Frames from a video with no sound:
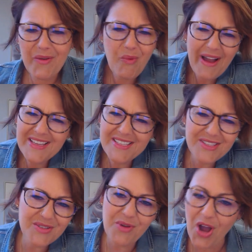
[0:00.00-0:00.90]
Why is it
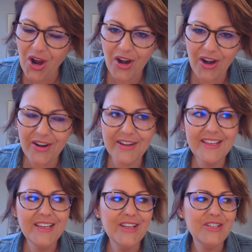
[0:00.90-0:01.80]
so hard
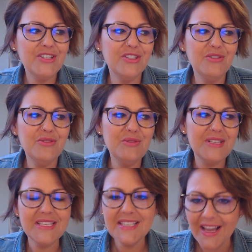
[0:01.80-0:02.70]
to
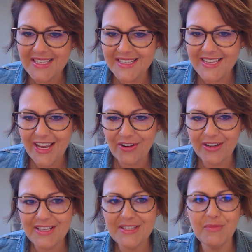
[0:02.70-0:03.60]
discuss
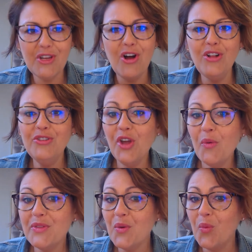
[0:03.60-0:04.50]
integrity? It's like we all know
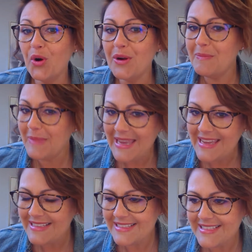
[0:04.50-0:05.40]
what the word
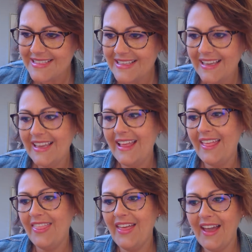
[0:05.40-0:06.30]
means,
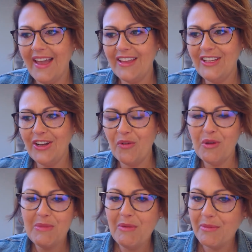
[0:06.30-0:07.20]
that,
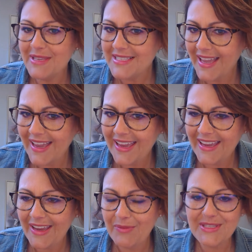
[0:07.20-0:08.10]
we mean what we
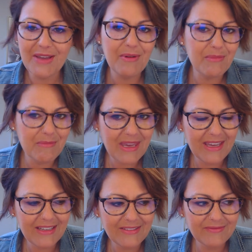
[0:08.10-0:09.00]
say what we
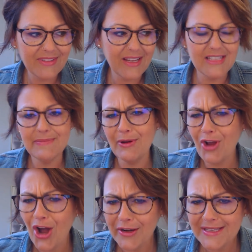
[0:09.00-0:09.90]
mean, that it's
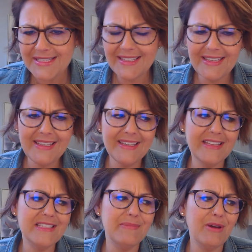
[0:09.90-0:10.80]
about honesty,
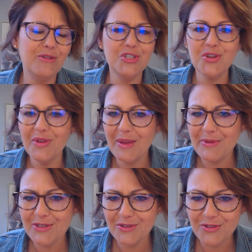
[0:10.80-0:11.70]
it's about showing up
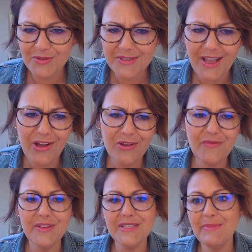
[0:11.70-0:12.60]
as your true
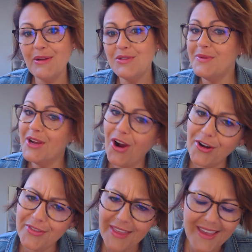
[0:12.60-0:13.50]
self, it's about doing
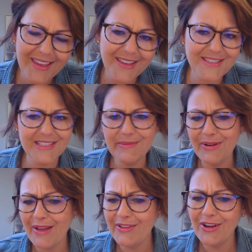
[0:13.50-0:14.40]
hard things, it's about
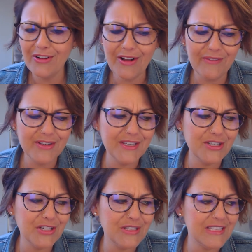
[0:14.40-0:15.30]
having hard
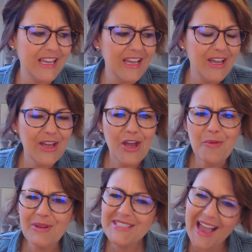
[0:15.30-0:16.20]
conversations.
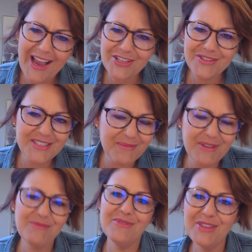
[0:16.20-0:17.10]
But it's actually
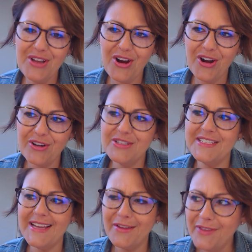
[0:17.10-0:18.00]
something really hard to
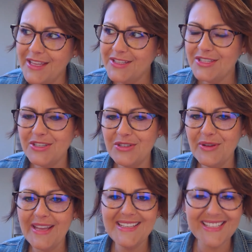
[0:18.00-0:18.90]
dive into
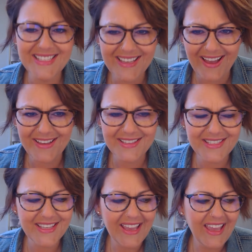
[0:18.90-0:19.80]
and discuss.